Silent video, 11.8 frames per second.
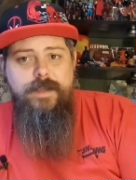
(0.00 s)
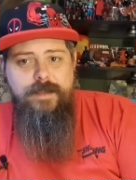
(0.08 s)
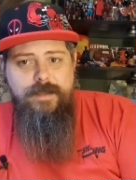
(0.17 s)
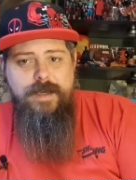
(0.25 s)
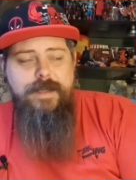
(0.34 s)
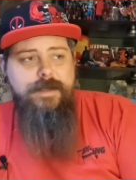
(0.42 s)

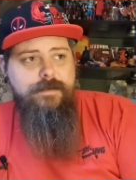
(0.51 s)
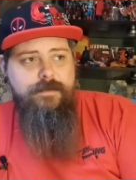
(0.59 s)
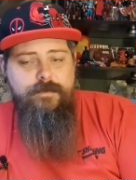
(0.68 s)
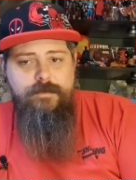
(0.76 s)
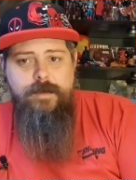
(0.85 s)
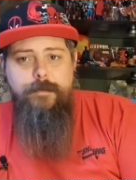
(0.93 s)
it
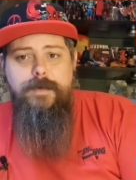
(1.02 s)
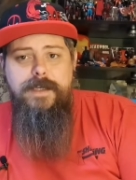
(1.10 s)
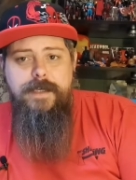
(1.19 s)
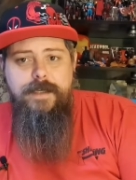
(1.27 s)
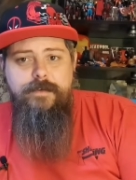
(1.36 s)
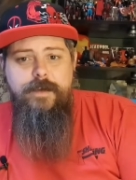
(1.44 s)
can
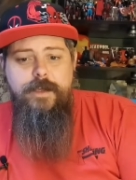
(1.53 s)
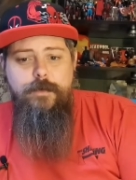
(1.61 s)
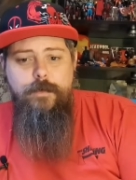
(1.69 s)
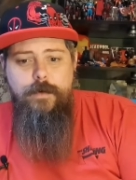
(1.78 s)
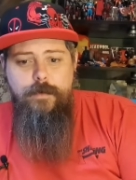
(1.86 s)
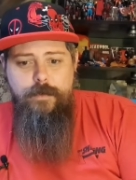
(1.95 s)
completely take
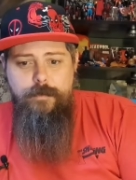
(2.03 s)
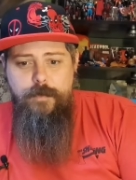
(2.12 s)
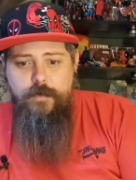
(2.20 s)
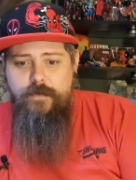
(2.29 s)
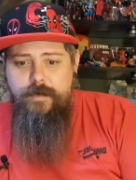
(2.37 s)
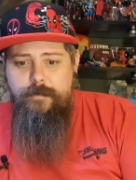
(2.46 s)
you out of the
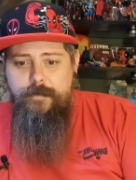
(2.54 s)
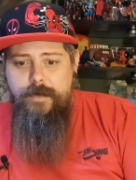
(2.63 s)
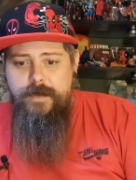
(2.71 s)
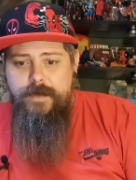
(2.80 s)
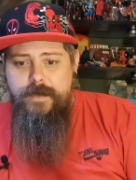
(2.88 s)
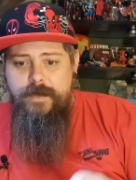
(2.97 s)
movie,
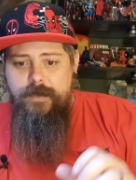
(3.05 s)
but